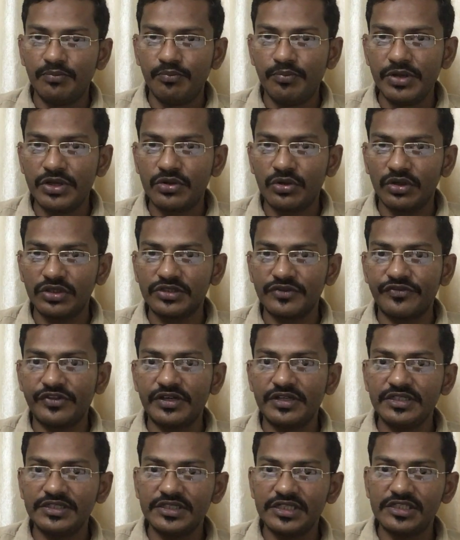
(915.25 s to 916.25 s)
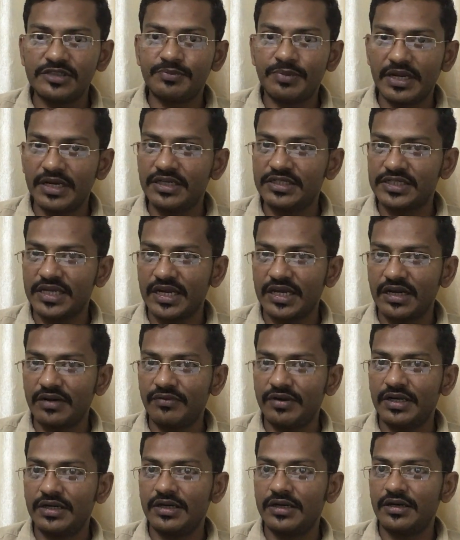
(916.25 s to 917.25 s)
Because of the disease, pain is
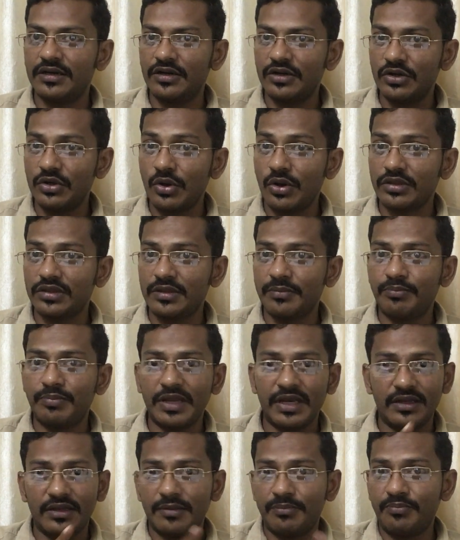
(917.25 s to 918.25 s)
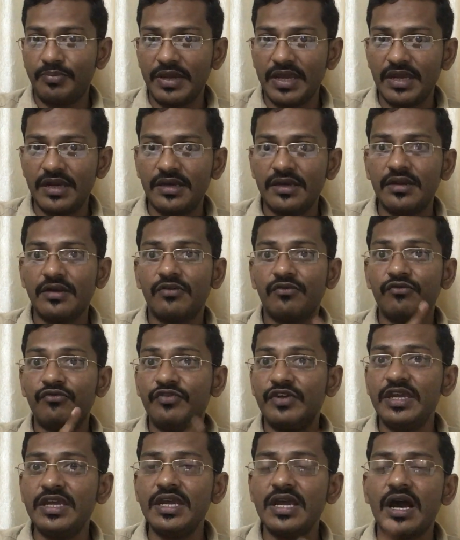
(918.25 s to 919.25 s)
aggravated, not the pain. The pain,
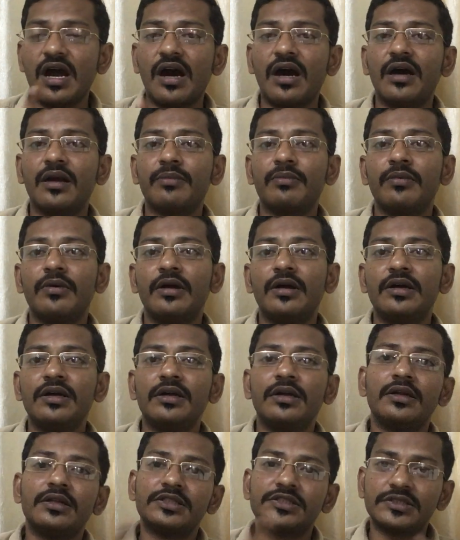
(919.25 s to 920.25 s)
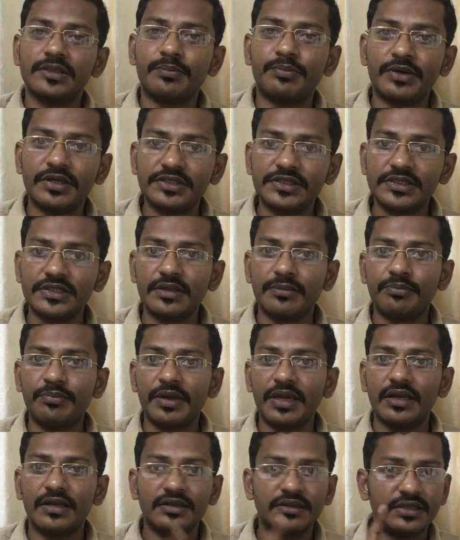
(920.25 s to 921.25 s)
we are suppressing the
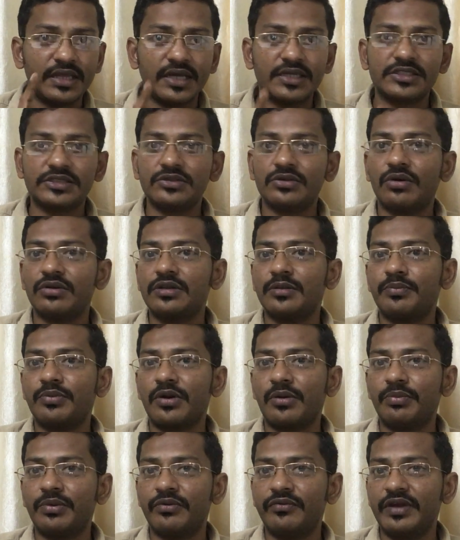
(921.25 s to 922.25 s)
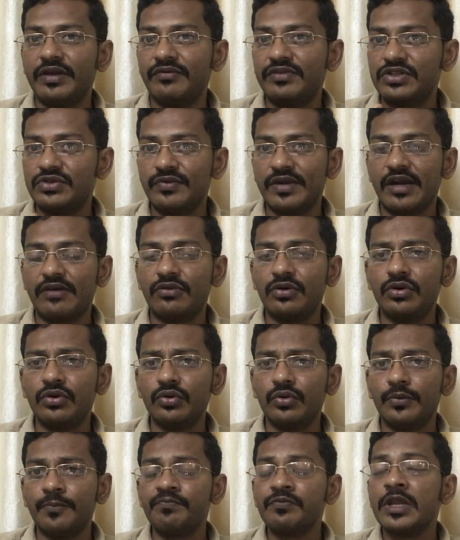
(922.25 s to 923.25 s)
pain. That's not the proper way which we have to
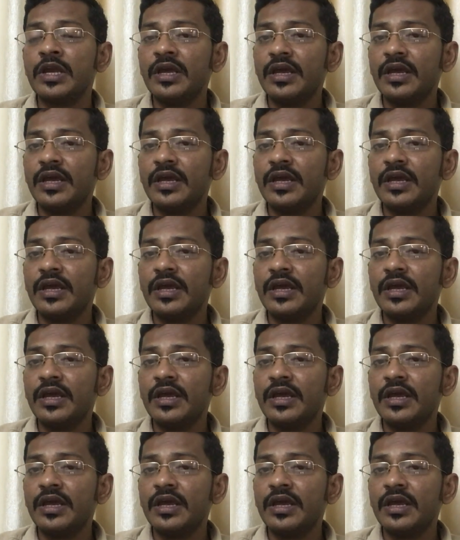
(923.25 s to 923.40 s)
do.